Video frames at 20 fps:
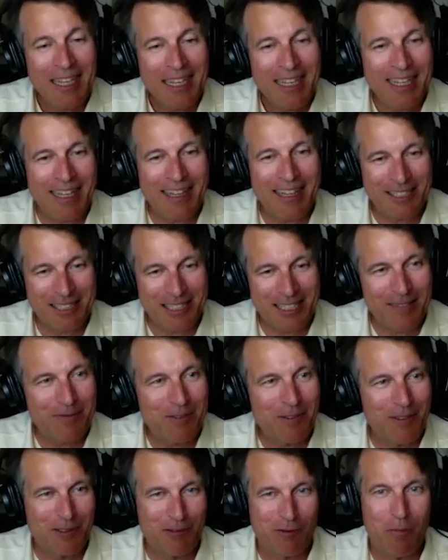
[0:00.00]
yeah, the shift
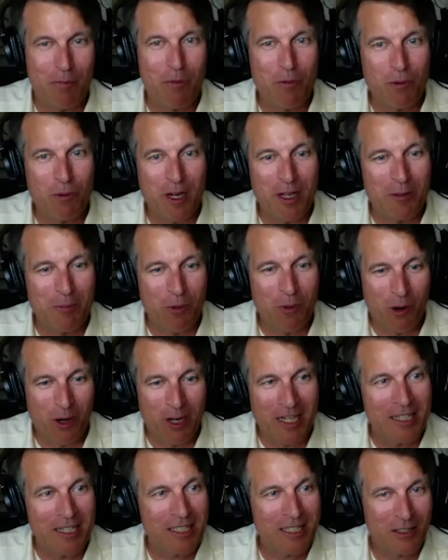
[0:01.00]
is from 3
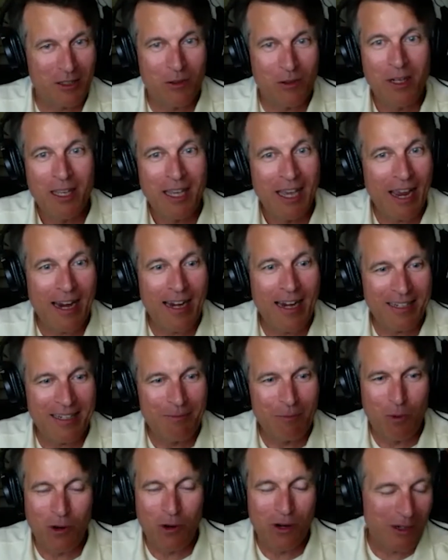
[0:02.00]
a.m. to 8
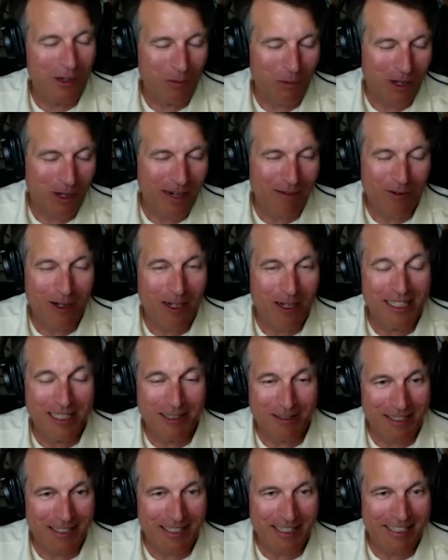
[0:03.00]
a.m. or whatever it
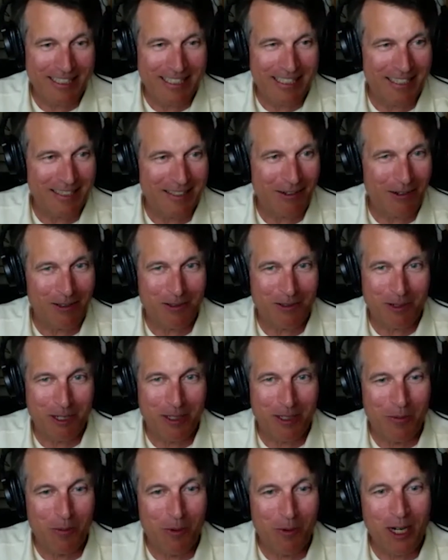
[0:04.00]
is. He has to get there at
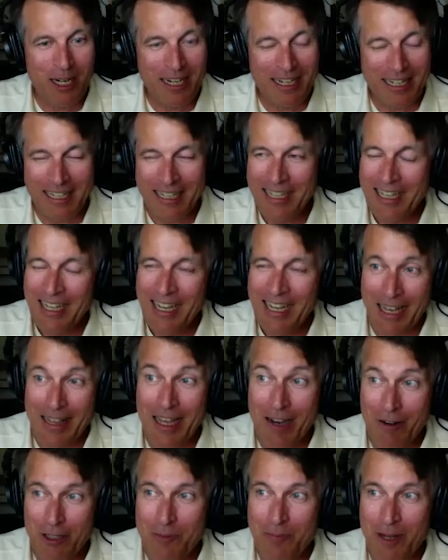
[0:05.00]
3 a.m. And
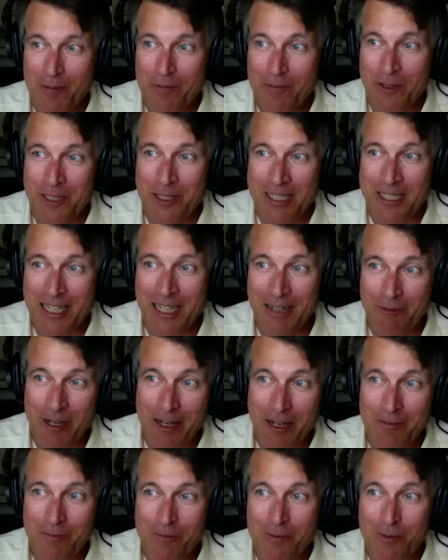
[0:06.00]
that was my first thought. We
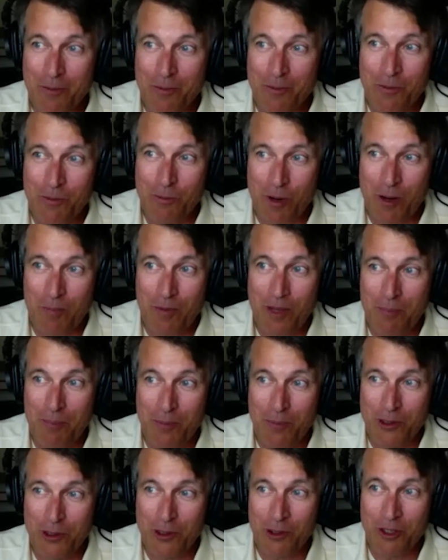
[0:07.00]
have 3
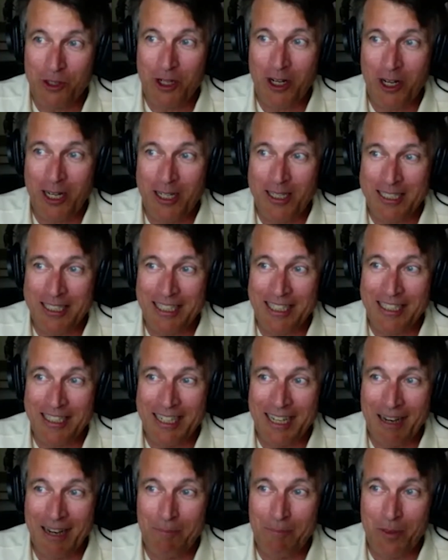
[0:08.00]
people, 2 cars. And
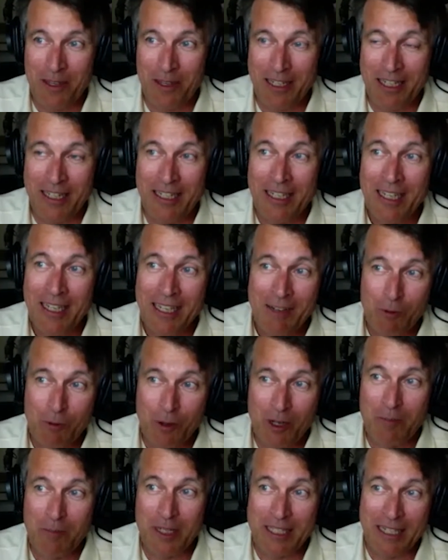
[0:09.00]
I'm thinking we're
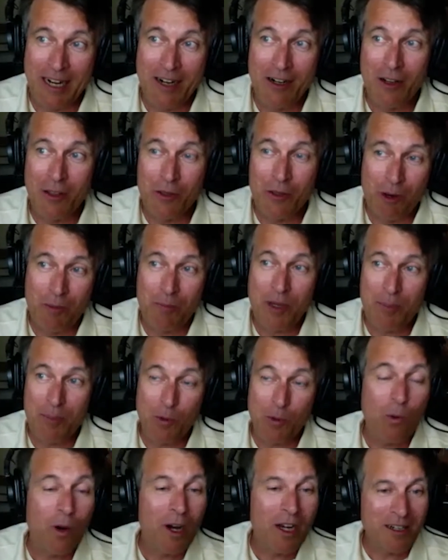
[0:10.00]
going to be down to 3
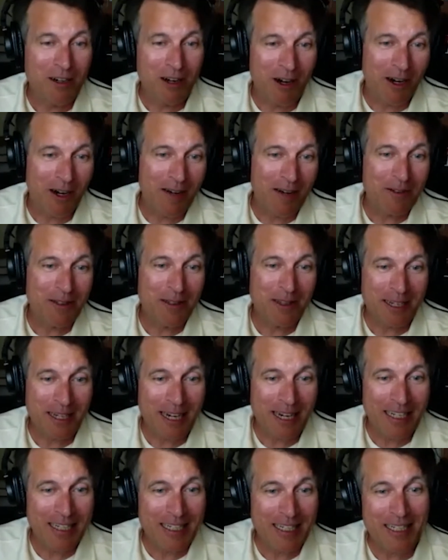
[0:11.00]
people, 1 car after the
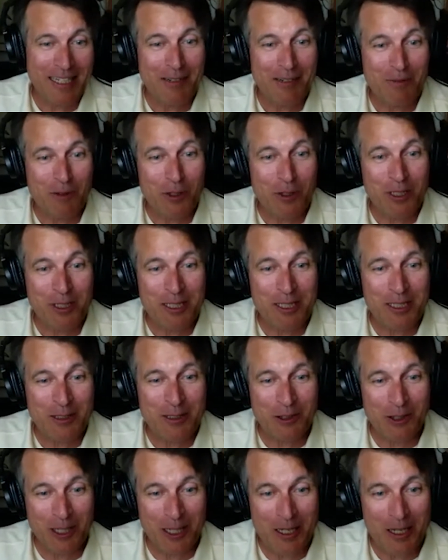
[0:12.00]
catalytic converter is
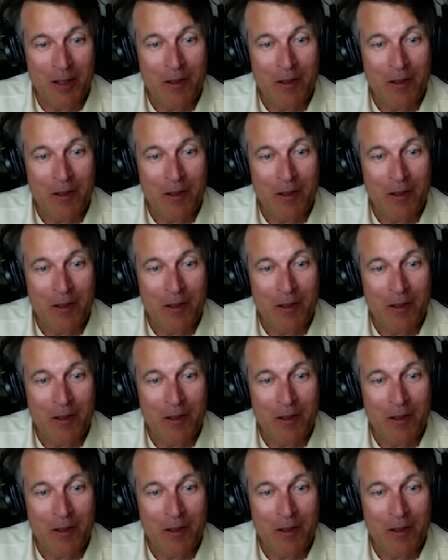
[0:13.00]
stolen.